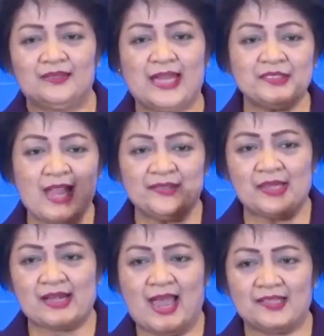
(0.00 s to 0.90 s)
That
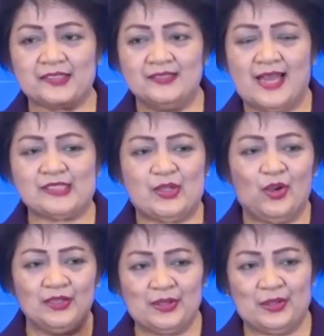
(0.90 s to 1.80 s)
cataract, as we
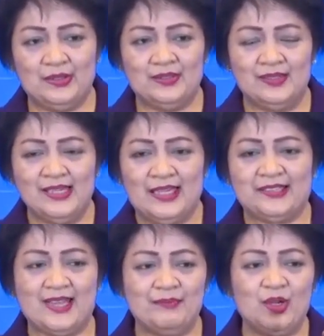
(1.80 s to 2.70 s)
all know,
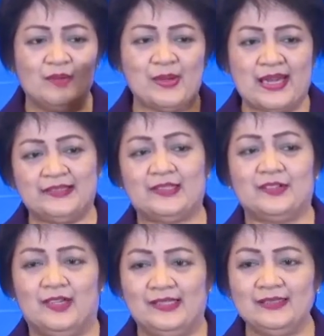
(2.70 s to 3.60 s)
it can be operated
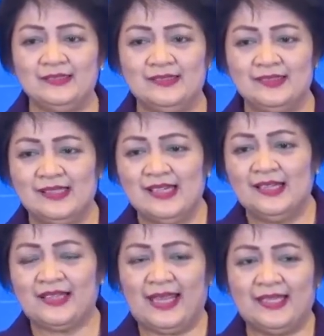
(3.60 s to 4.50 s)
on.
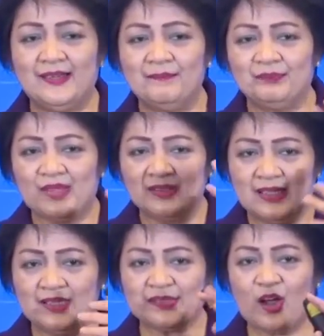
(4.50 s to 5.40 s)
Then
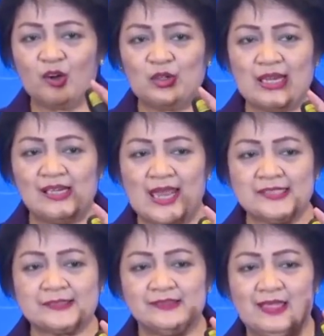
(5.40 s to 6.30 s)
intraocular
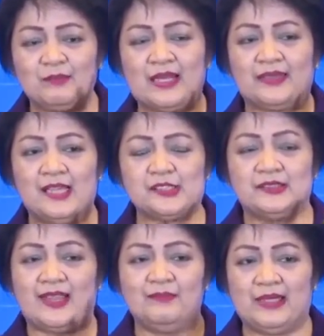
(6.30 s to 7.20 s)
lens
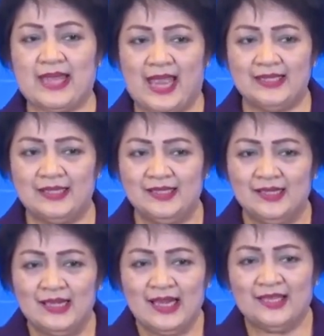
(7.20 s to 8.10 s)
implantation can be done,
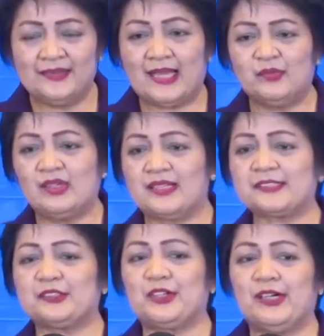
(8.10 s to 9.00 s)
and that will
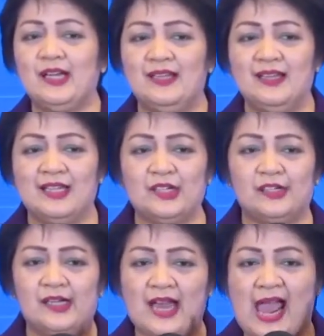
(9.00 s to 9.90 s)
restore
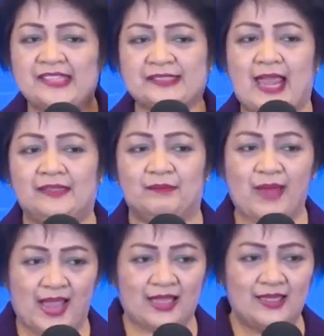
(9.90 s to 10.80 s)
your eyesight
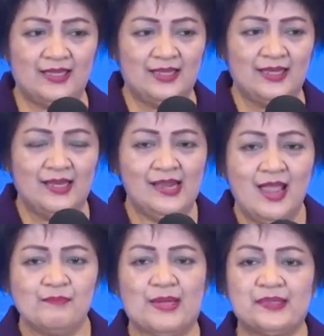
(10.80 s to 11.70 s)
back.
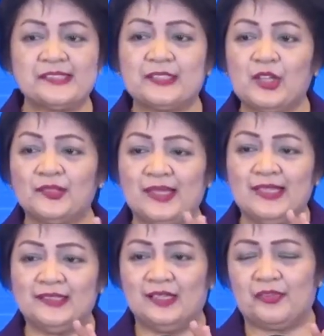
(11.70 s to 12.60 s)
But it's a
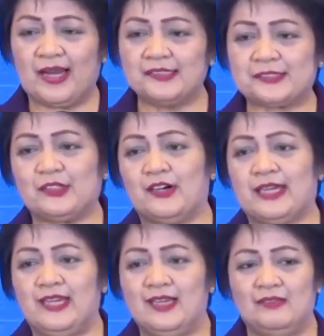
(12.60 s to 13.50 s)
totally different
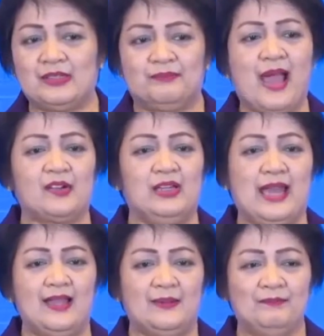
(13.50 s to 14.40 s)
story with
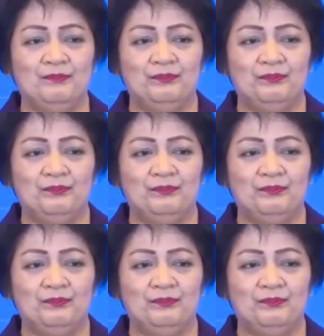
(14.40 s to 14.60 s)
macula.